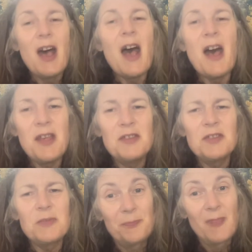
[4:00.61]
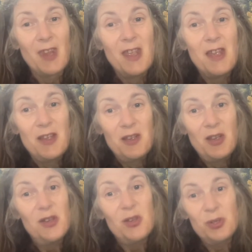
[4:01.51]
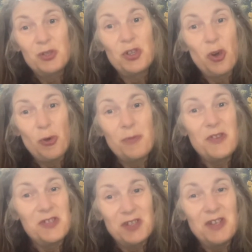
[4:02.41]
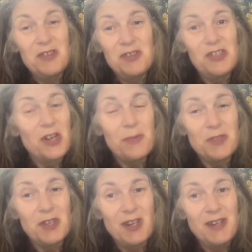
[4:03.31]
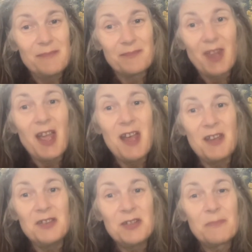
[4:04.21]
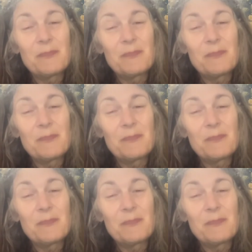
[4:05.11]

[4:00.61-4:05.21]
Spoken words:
and her job is in jeopardy. And